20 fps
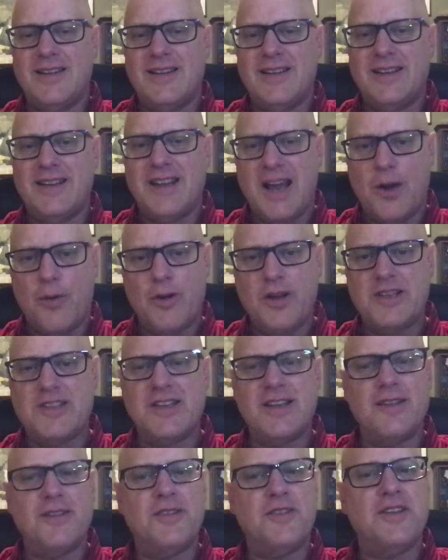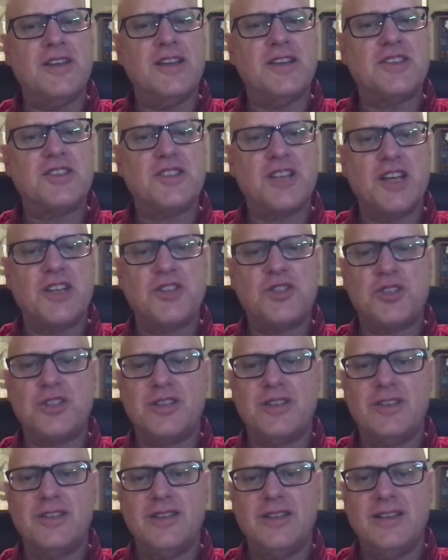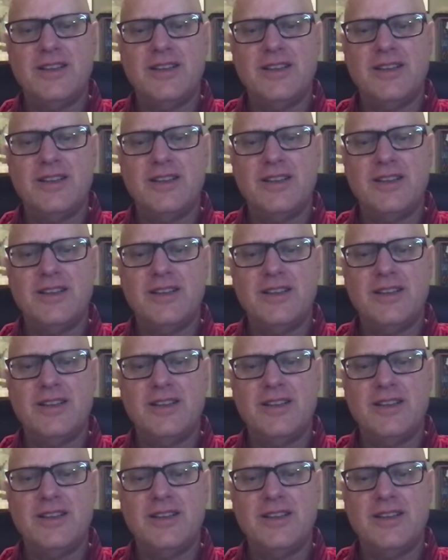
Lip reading: Now we see that the Ascension